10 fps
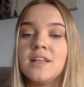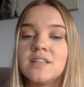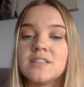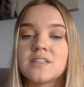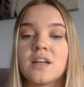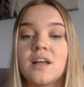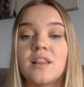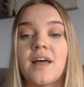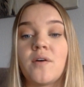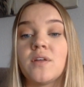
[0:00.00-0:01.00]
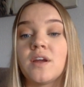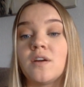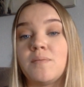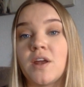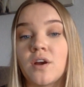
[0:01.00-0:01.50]
This is going to allow Claire
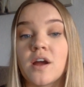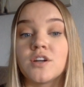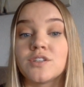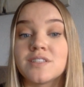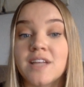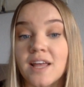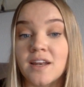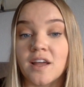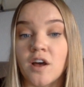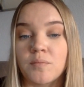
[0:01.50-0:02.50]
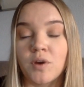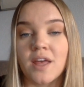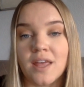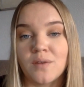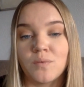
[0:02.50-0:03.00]
to better understand and
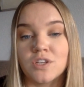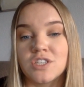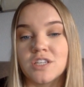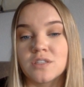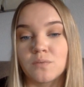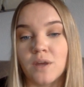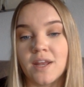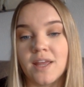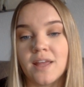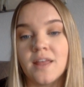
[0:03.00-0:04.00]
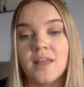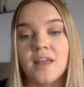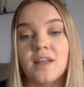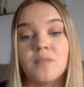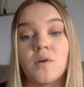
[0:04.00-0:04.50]
comprehend what she is reading,
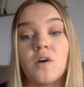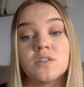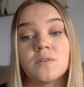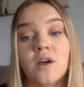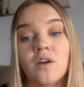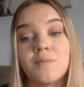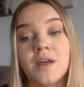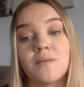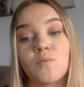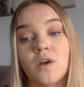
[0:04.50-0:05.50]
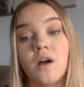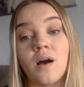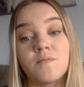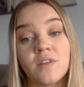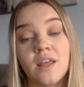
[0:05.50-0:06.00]
and it will also allow her to become more
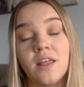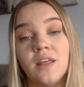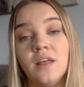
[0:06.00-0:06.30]
confident